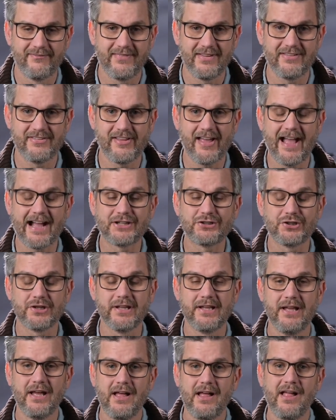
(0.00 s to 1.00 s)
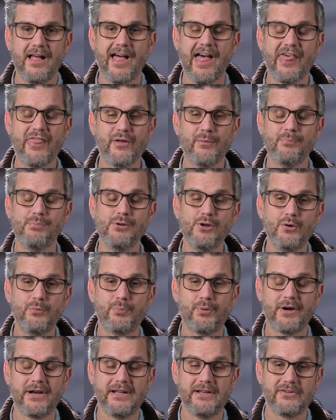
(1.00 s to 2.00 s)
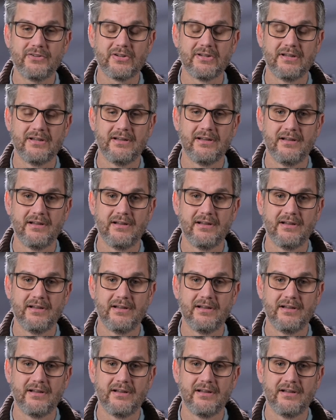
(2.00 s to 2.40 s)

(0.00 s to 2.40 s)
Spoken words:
is actually the blueprint